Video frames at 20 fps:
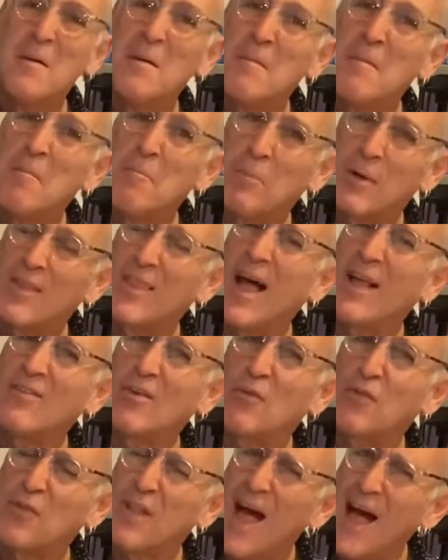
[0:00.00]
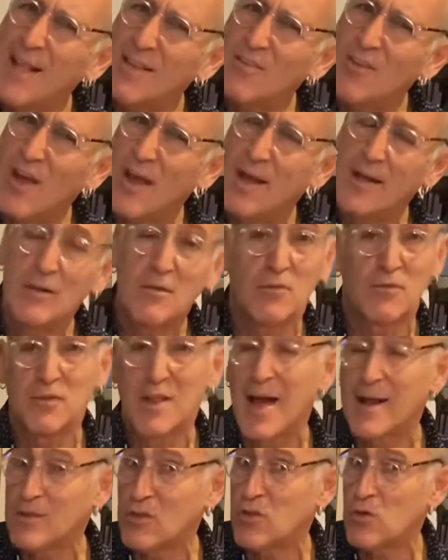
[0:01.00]
but that's a flat 10,
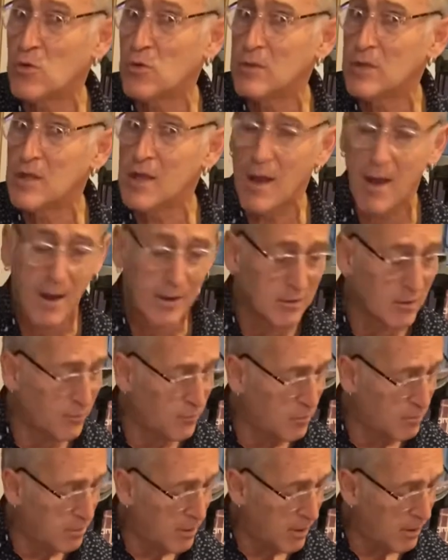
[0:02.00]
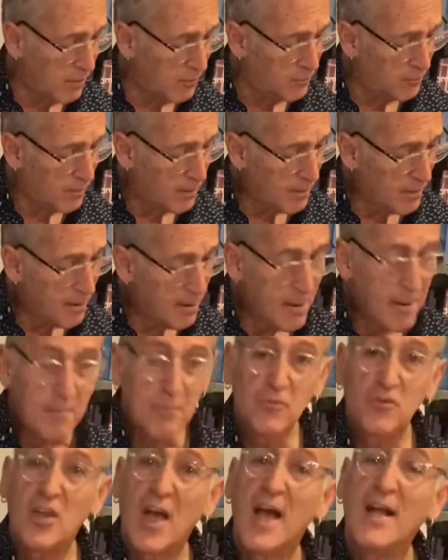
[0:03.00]
flat third, the octave above.
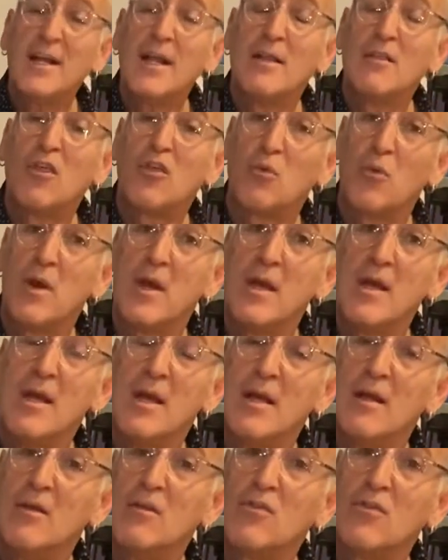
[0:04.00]
10 and 3 is